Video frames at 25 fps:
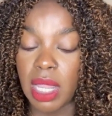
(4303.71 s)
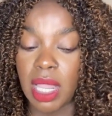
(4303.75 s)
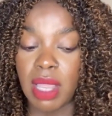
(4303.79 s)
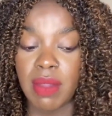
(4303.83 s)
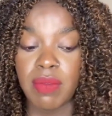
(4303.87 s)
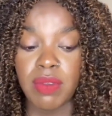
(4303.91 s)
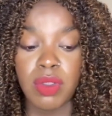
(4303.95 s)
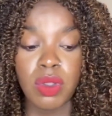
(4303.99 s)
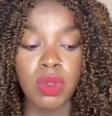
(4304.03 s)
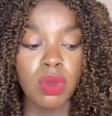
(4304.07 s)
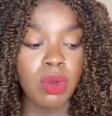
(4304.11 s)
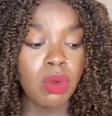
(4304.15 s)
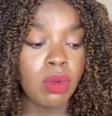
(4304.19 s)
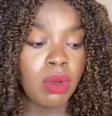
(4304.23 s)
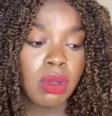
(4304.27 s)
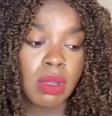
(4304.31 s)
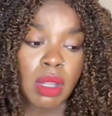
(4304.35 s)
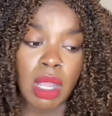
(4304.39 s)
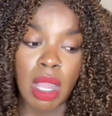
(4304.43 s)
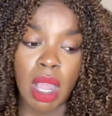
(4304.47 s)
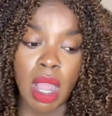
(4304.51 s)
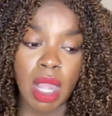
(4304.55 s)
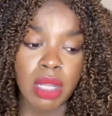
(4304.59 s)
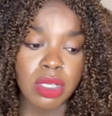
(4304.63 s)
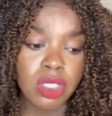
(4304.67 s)
If
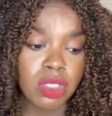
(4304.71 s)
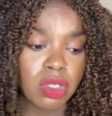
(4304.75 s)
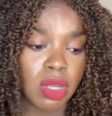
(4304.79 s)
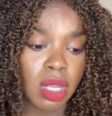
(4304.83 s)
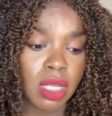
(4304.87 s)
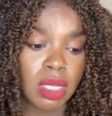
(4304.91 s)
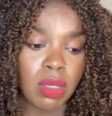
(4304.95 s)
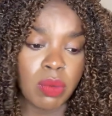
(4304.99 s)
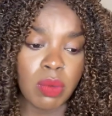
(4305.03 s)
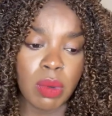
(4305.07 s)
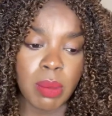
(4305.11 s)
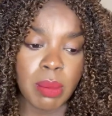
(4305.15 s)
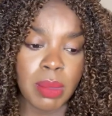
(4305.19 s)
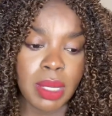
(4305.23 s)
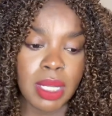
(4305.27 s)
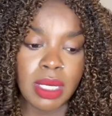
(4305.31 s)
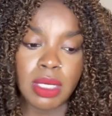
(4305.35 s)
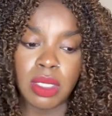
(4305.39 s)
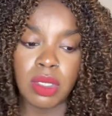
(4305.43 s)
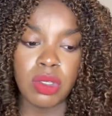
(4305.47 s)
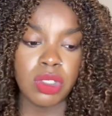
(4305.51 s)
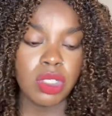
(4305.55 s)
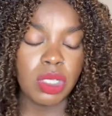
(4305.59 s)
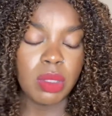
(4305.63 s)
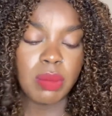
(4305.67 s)
you are struggling with
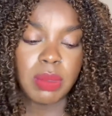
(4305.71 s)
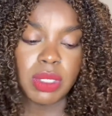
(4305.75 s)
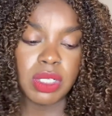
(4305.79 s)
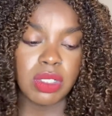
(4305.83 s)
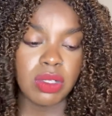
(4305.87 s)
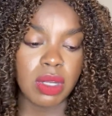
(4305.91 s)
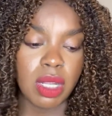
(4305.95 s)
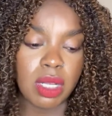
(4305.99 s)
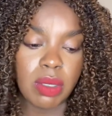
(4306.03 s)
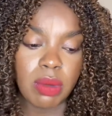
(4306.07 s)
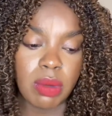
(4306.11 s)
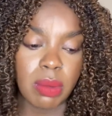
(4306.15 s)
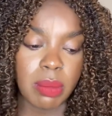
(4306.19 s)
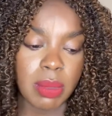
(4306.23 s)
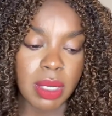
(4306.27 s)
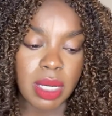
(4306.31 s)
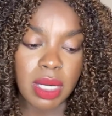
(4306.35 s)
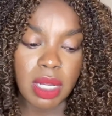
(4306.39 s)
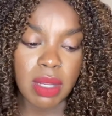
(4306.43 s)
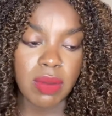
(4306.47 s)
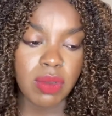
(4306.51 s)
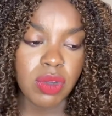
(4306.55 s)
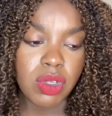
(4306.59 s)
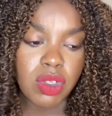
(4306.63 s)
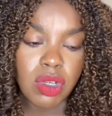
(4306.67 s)
money, you shouldn't be struggling with
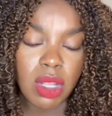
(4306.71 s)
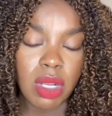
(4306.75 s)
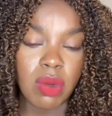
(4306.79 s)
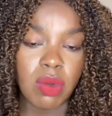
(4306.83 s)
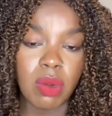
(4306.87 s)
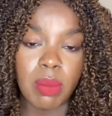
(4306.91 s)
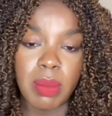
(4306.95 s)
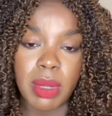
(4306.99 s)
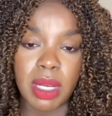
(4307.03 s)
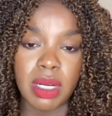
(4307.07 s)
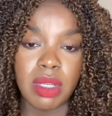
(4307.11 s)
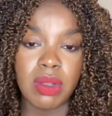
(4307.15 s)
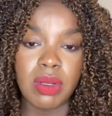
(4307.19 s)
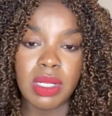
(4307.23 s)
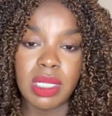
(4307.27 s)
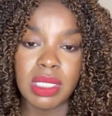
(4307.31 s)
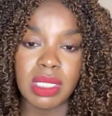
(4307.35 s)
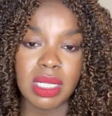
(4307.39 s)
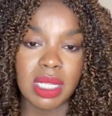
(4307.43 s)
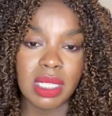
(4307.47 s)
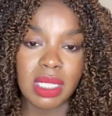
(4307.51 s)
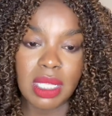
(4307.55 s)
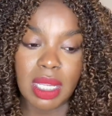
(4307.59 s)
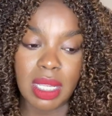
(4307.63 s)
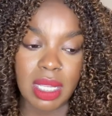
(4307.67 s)
money. If you're struggling with money, you
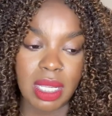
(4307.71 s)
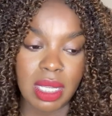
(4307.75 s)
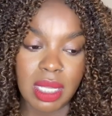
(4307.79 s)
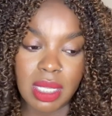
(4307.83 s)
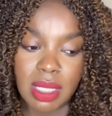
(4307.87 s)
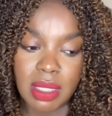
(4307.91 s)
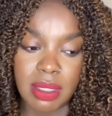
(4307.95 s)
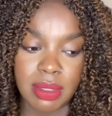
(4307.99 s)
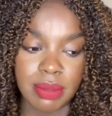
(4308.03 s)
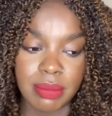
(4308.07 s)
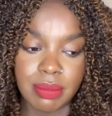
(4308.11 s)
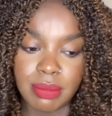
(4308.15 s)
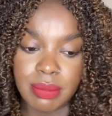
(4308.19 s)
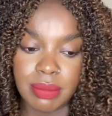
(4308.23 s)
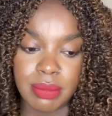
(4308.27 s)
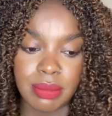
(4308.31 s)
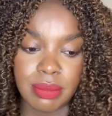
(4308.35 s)
need to get that kit.